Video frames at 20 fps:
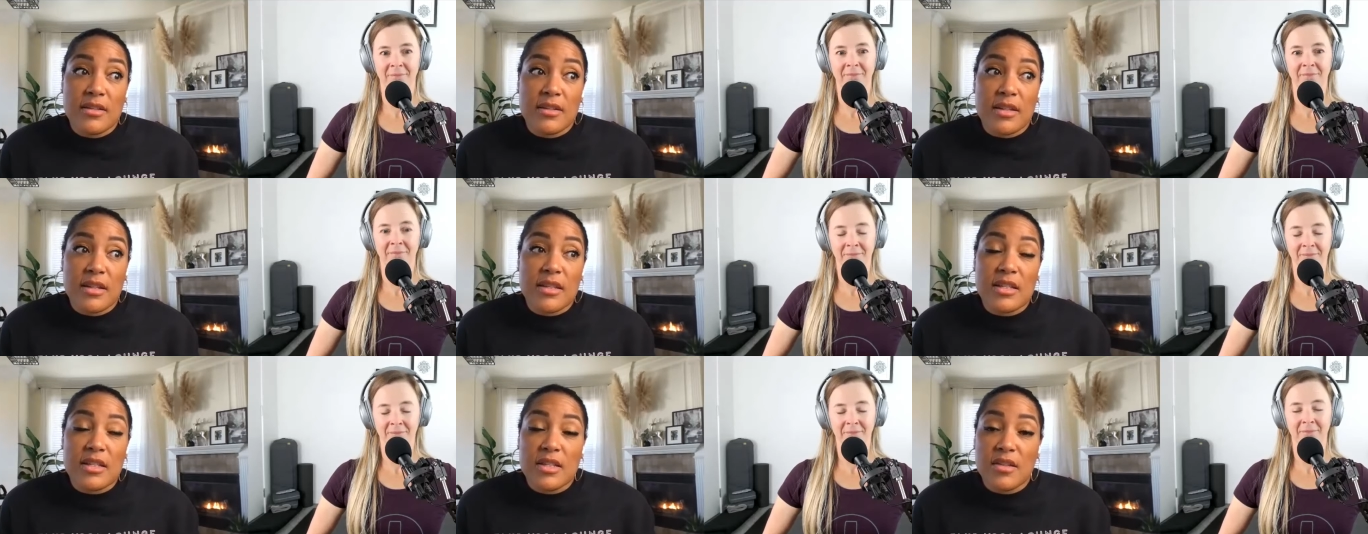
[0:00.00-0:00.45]

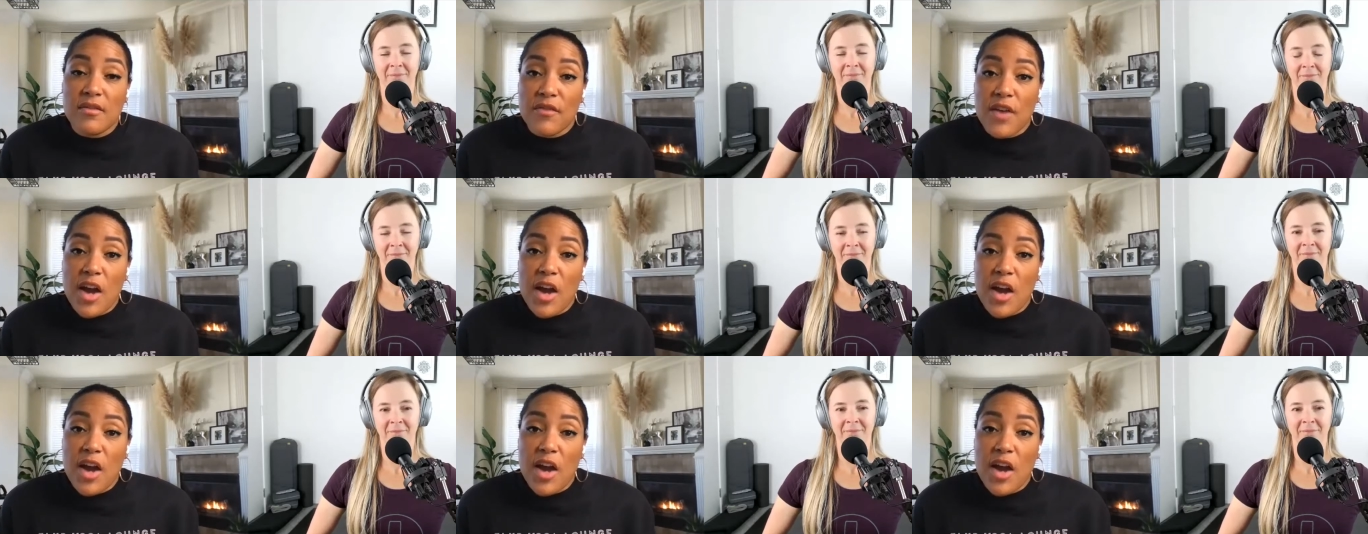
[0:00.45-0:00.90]
Speaker 1: in this
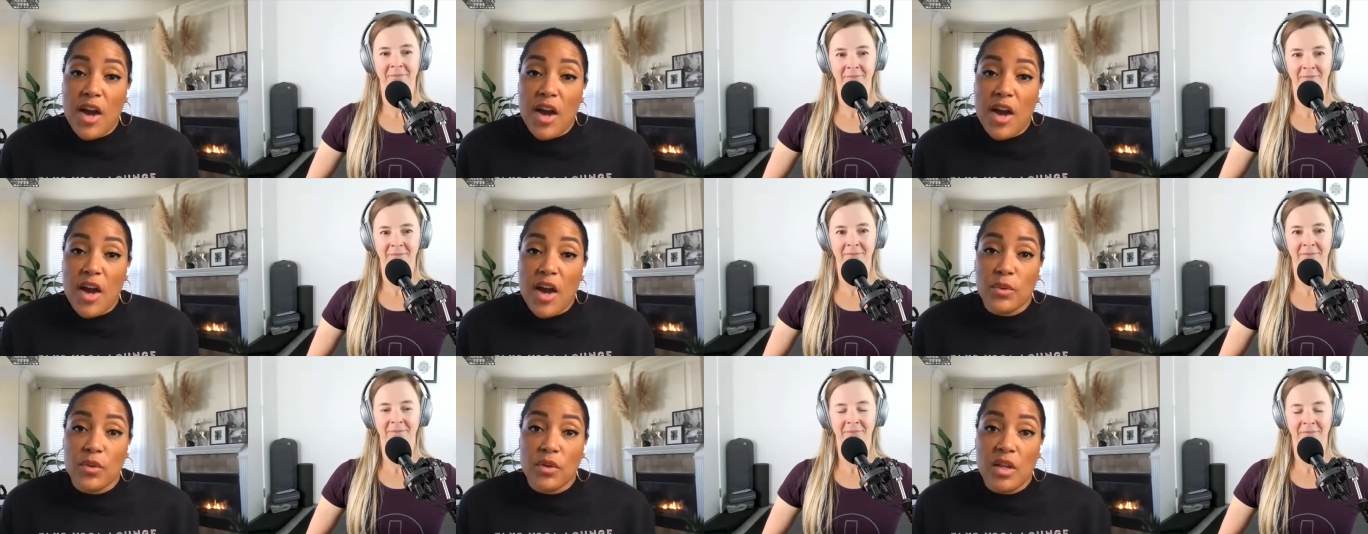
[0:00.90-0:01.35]
environment of
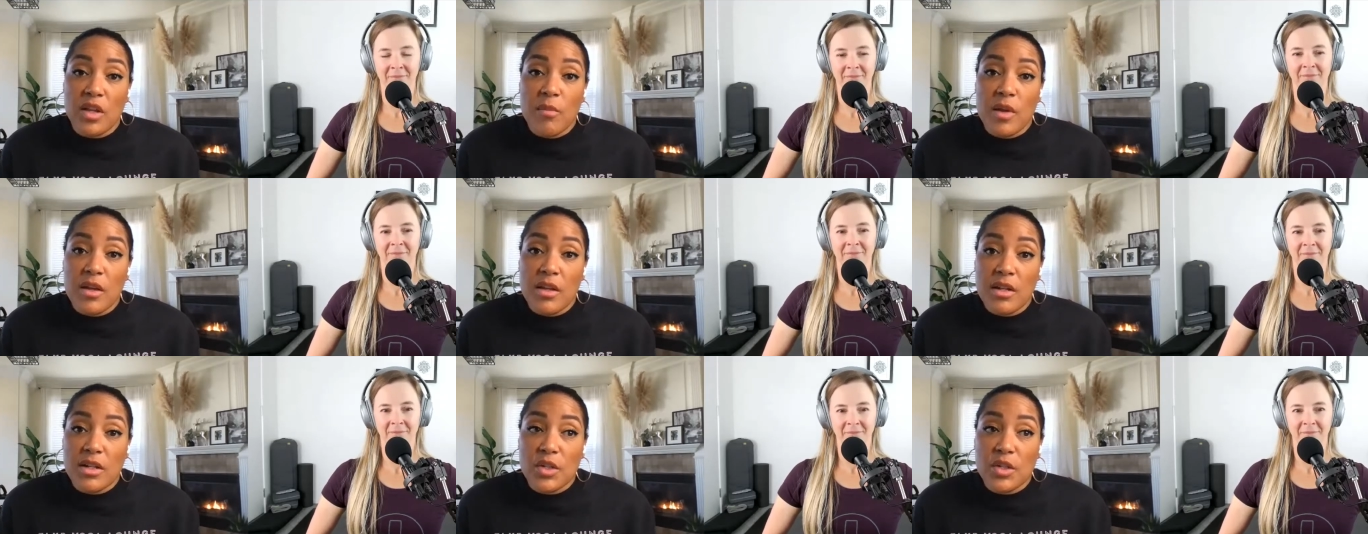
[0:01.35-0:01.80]

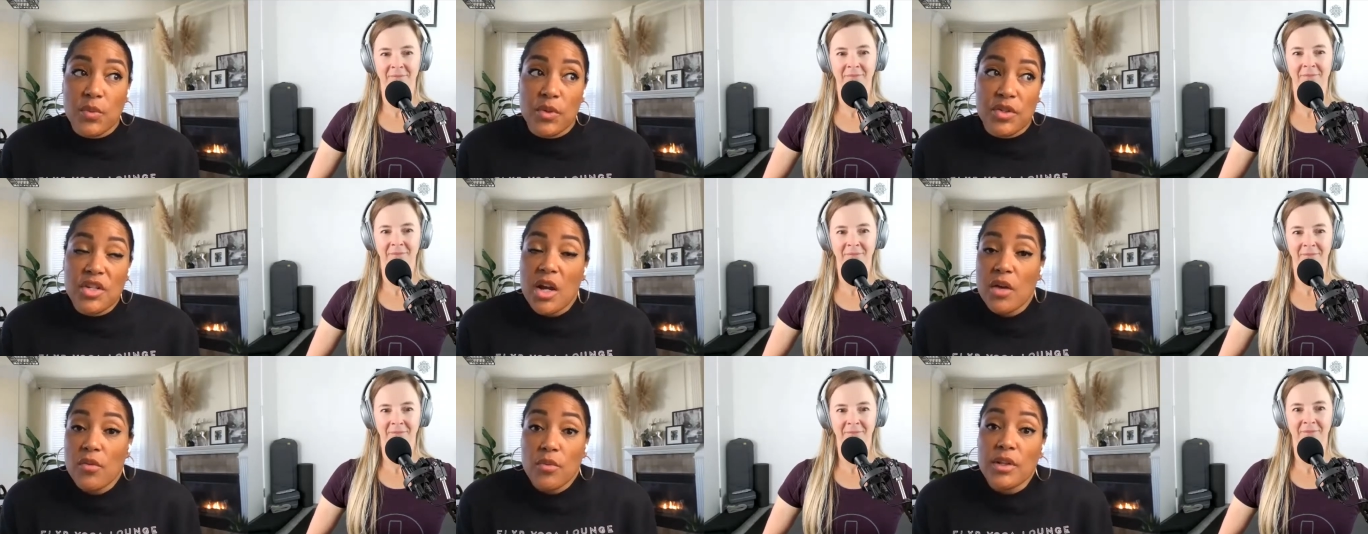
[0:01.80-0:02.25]
Lululemon, to which
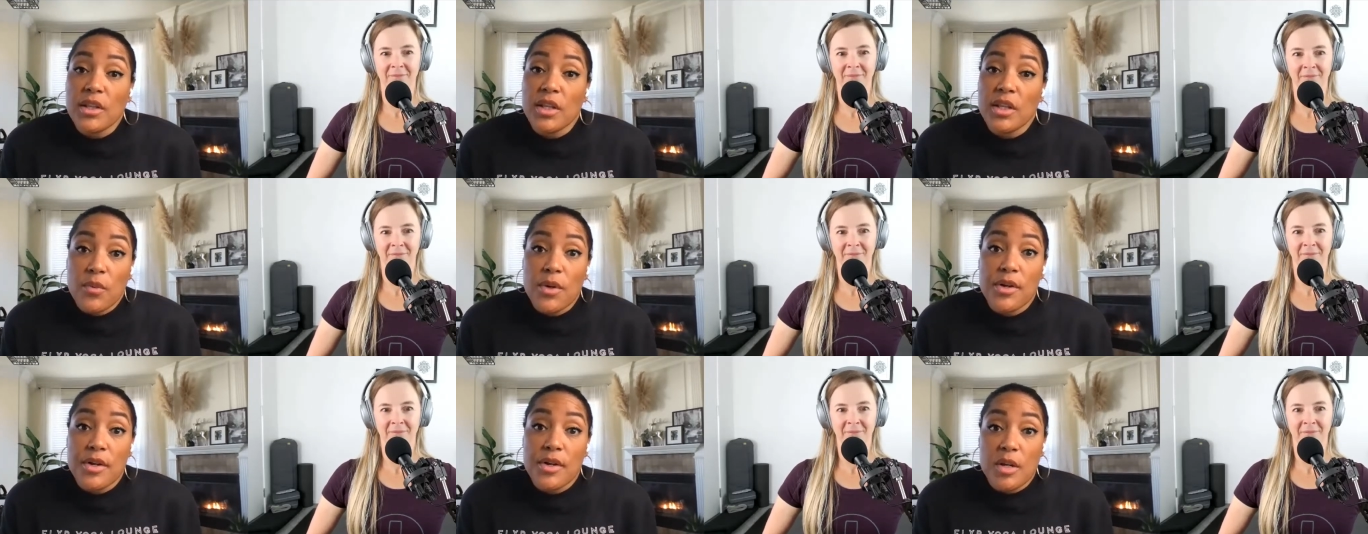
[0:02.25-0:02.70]
I really
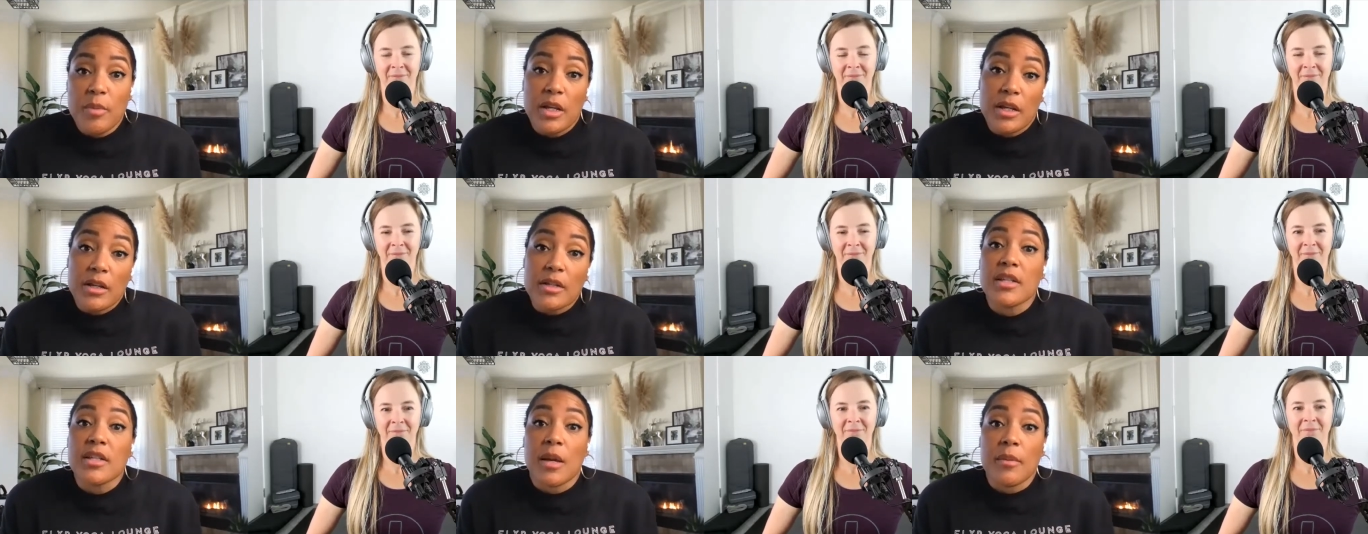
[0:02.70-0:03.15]
wanted to be
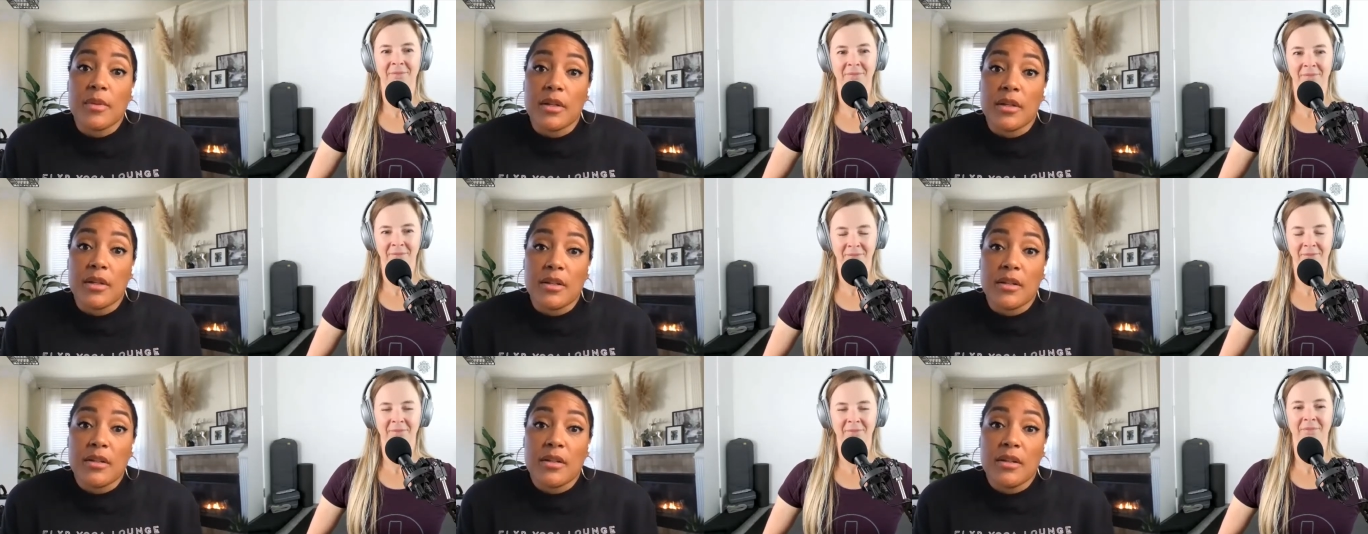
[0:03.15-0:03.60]
accepted.
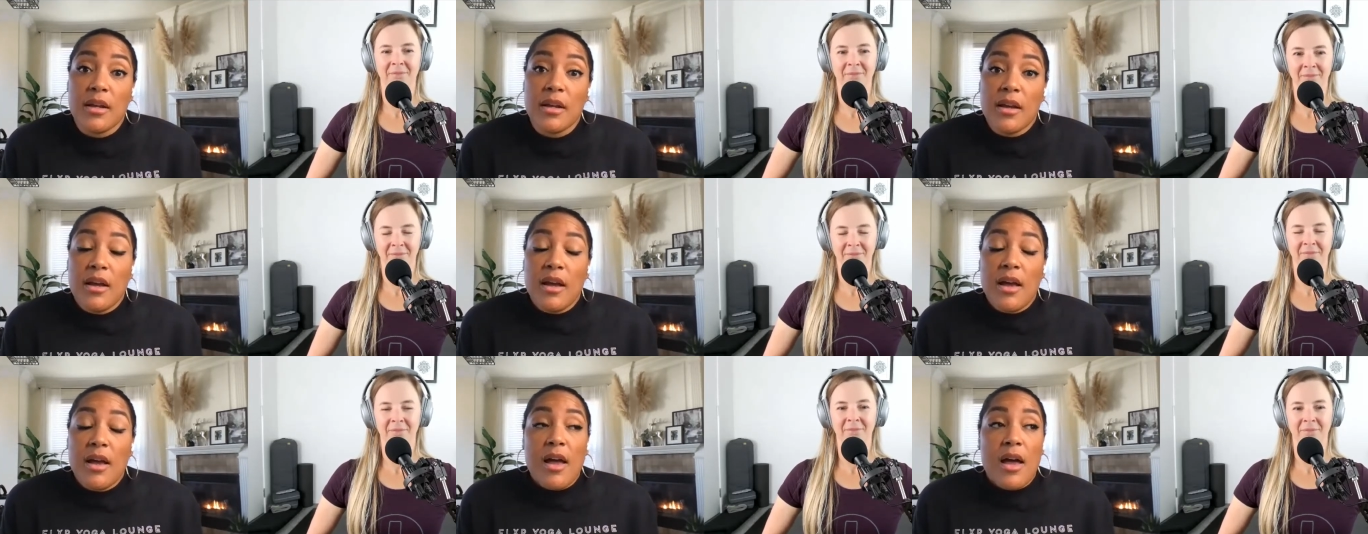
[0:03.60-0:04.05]

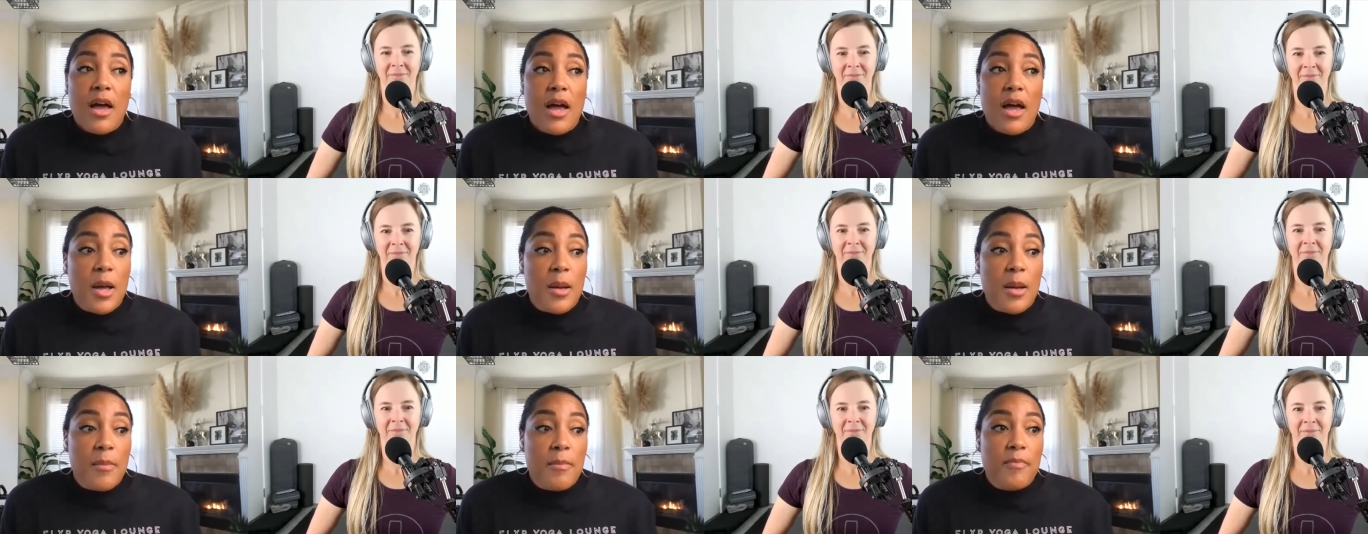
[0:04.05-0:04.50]

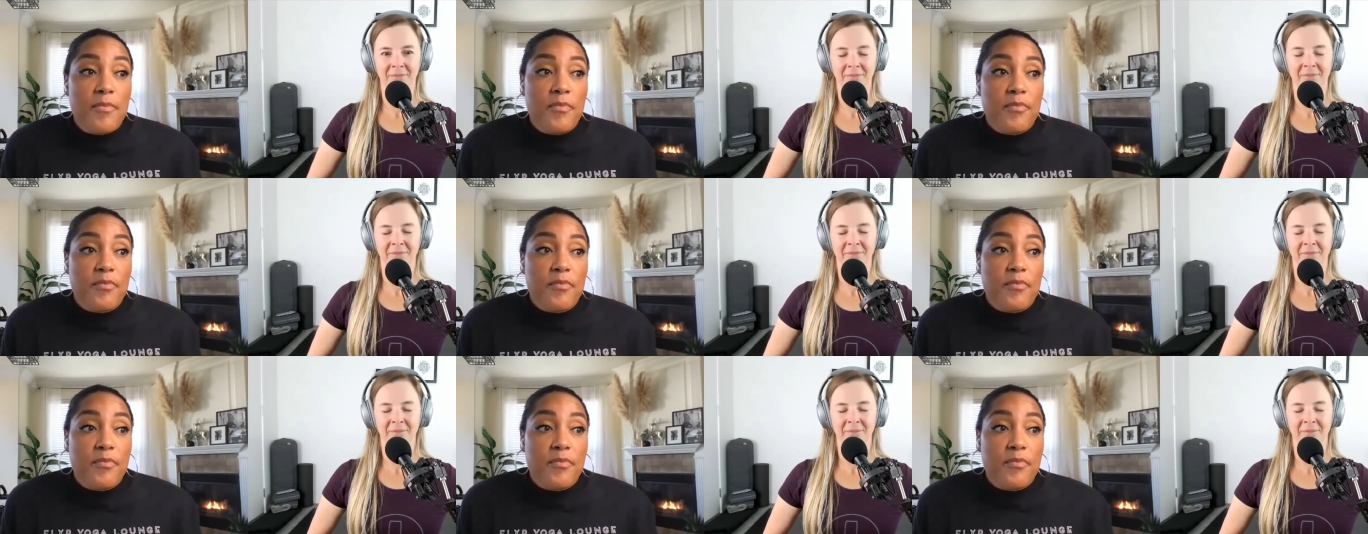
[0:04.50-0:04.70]
Um,